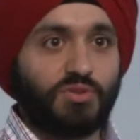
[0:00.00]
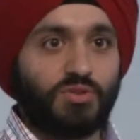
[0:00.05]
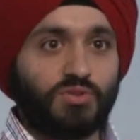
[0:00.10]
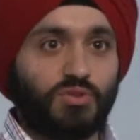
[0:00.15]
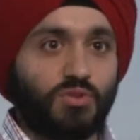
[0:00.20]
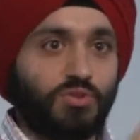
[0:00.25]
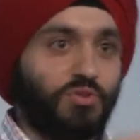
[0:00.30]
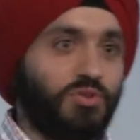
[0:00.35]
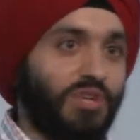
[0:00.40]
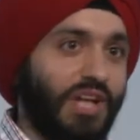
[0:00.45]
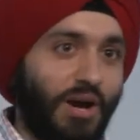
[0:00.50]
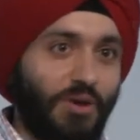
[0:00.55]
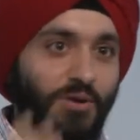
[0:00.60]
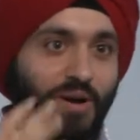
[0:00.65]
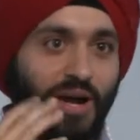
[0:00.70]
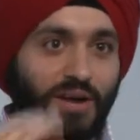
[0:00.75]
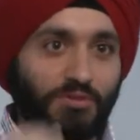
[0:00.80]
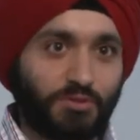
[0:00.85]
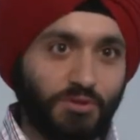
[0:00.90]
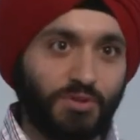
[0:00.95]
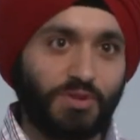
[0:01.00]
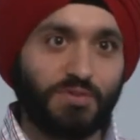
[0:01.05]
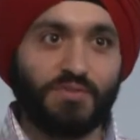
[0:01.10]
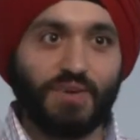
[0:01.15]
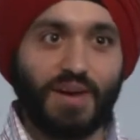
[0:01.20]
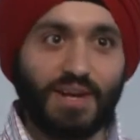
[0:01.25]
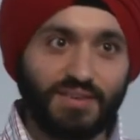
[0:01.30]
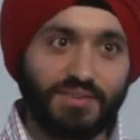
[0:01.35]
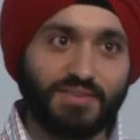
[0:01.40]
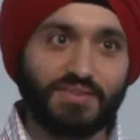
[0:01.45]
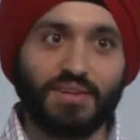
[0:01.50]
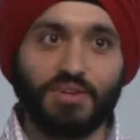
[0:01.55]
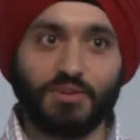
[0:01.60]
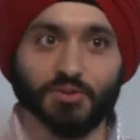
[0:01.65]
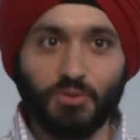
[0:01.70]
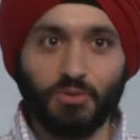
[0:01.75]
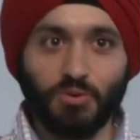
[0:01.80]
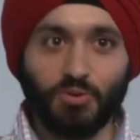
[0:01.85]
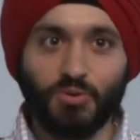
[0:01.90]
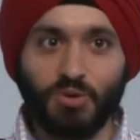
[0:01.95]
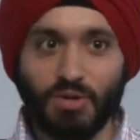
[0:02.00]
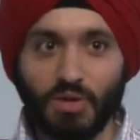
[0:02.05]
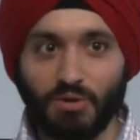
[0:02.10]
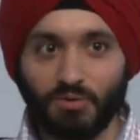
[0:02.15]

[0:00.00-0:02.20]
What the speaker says: So you now have to devise a rule